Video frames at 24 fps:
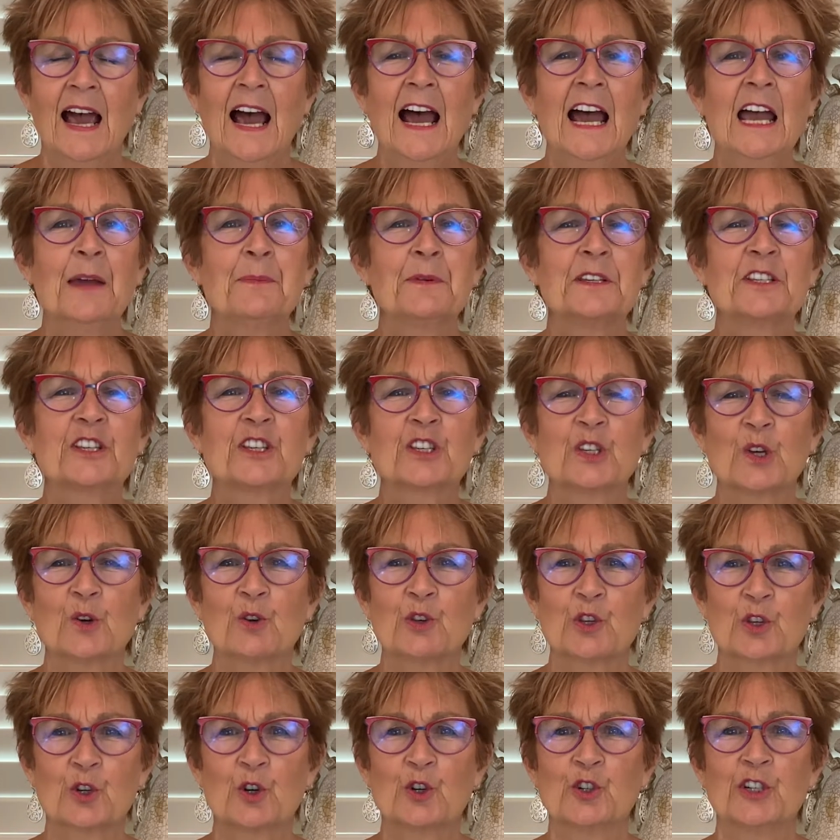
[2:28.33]
I've been so
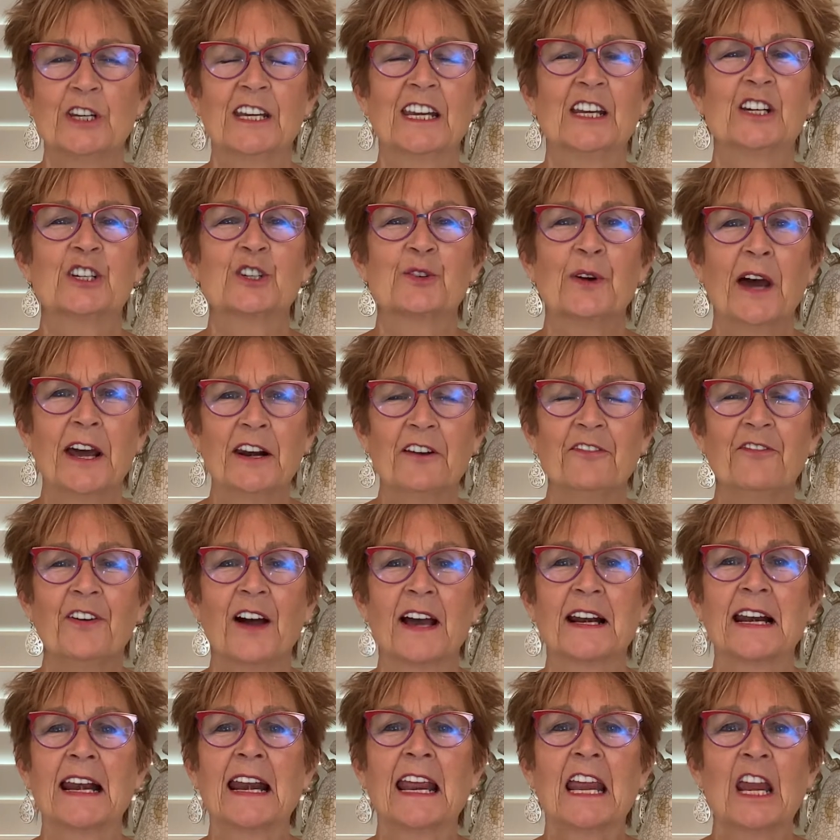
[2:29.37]
searching and trying to
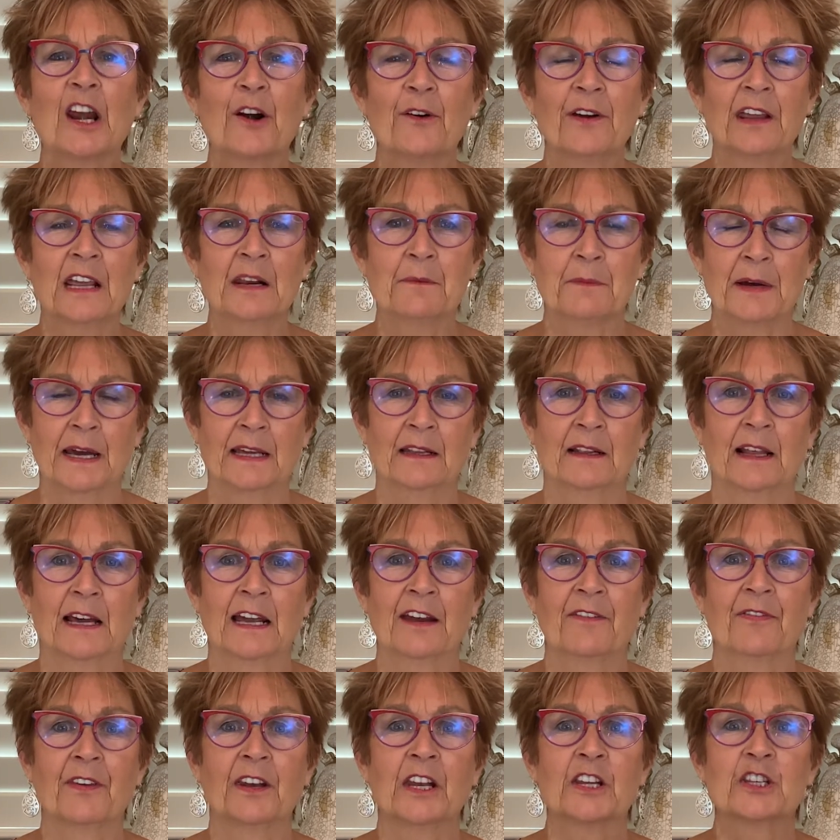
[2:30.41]
find an area in my
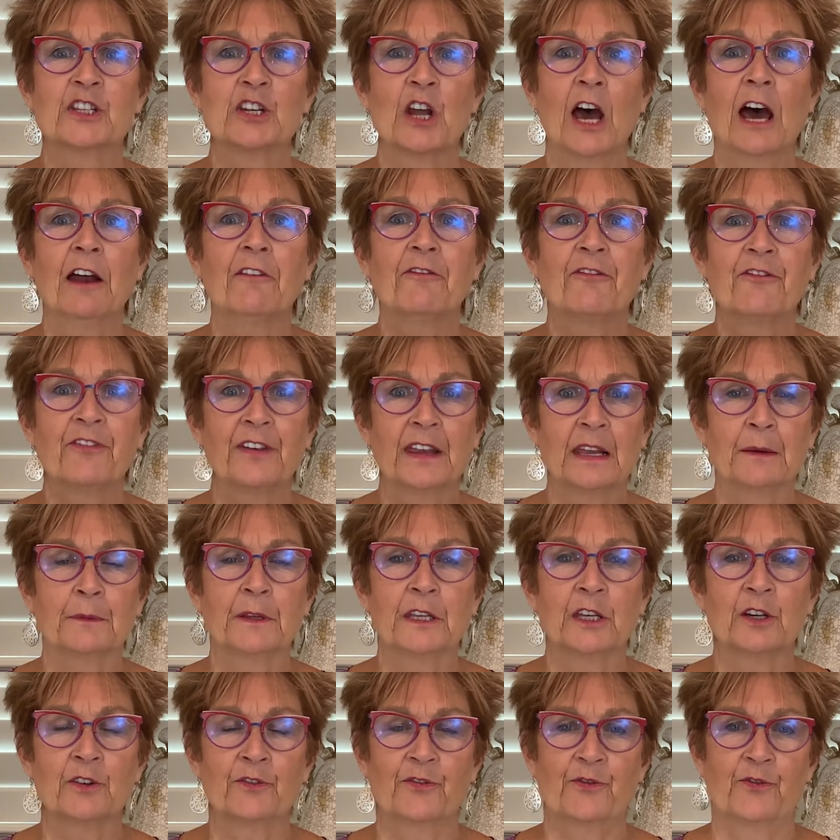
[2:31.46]
life that is not
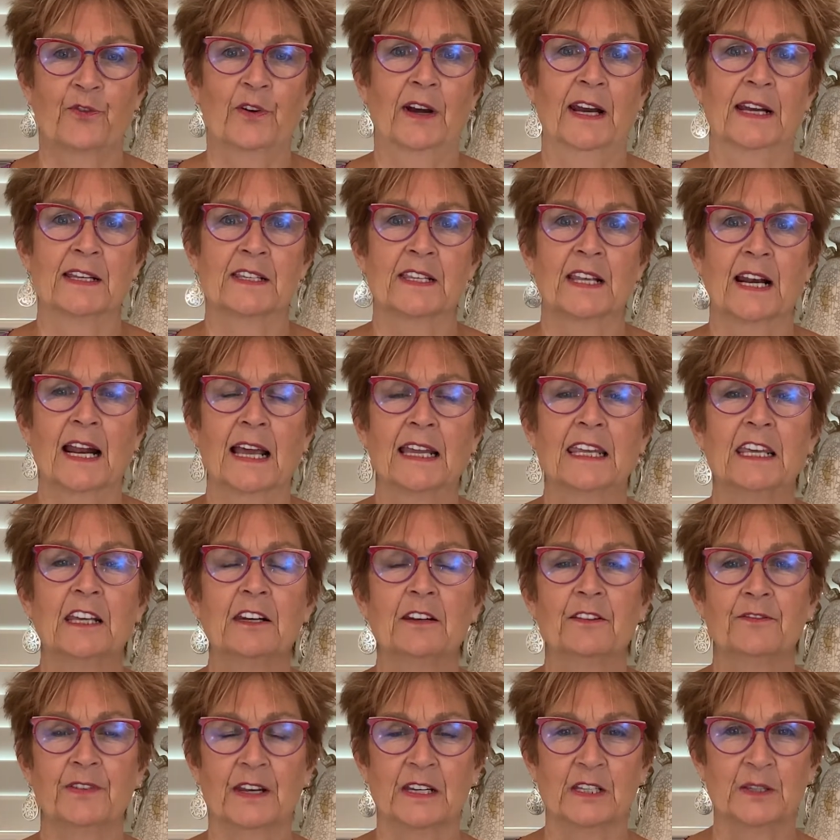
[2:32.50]
family or friends that I can
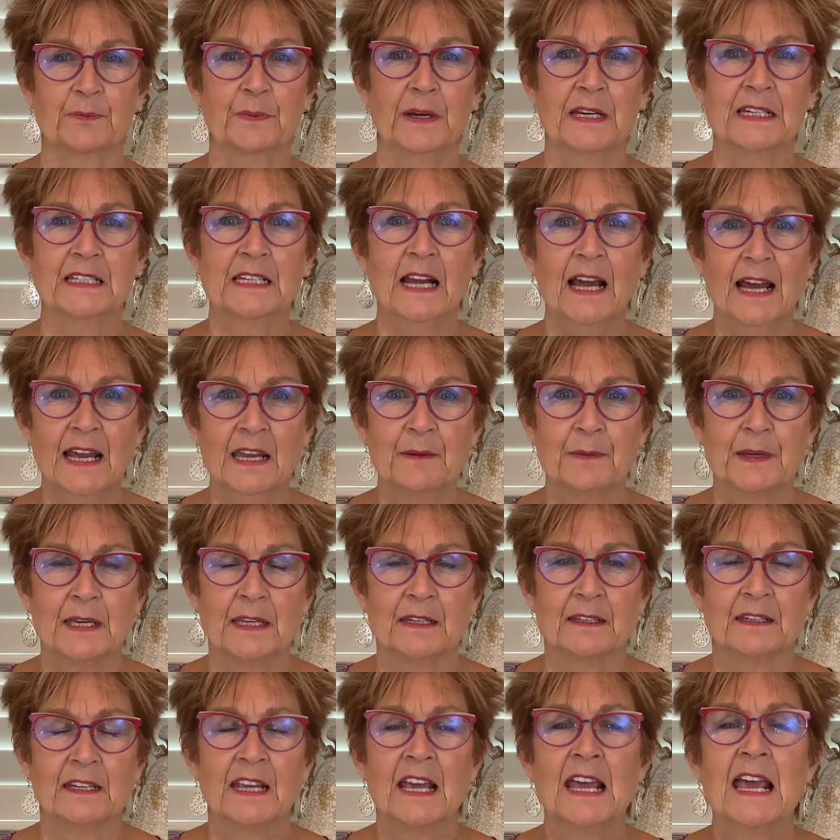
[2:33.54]
invest my time in.